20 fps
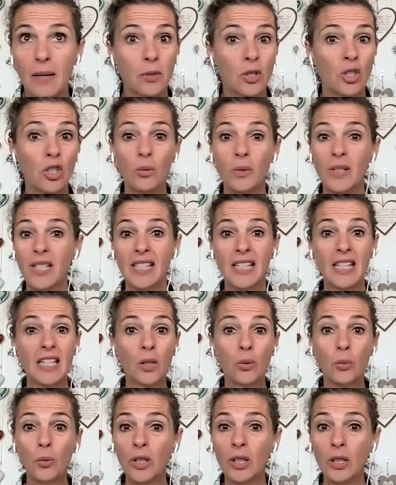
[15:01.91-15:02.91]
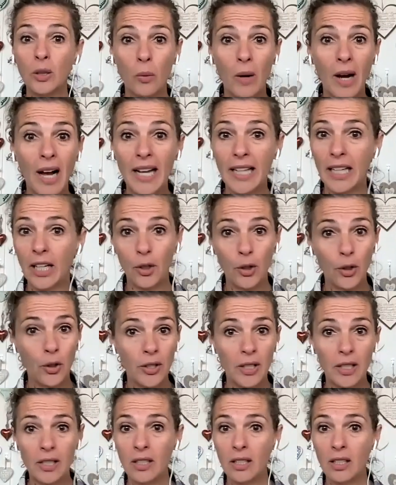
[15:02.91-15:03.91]
I'm sure we're seeing it worldwide. I
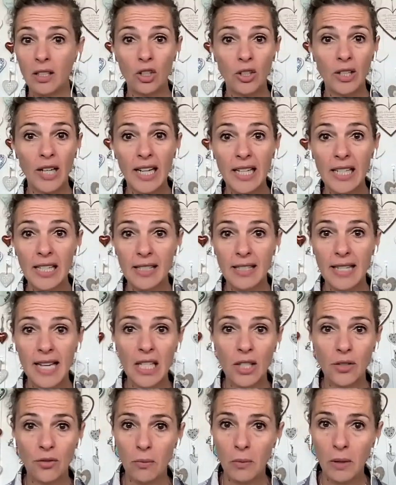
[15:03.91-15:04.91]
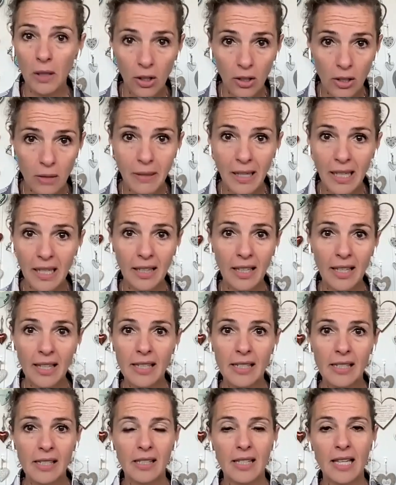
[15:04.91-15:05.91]
heard in the United States from a lot of my
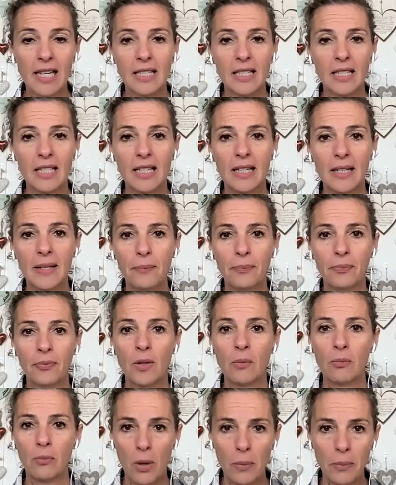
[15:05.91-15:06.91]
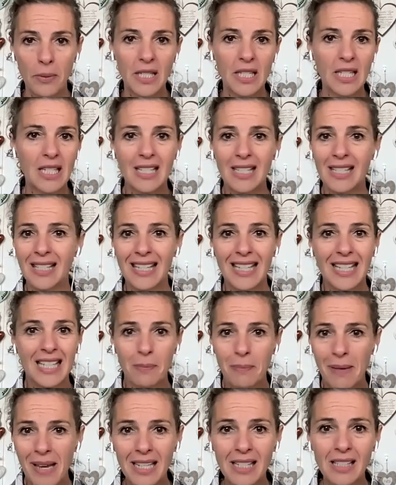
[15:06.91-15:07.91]
clients that property is
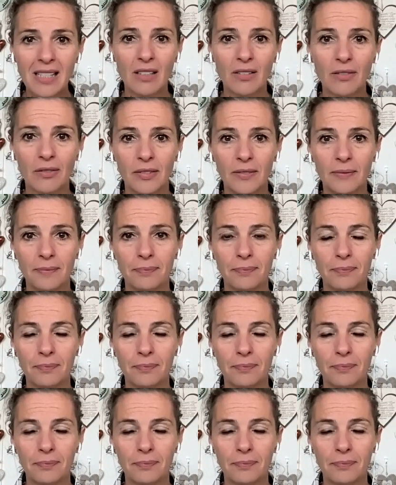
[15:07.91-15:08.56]
expensive.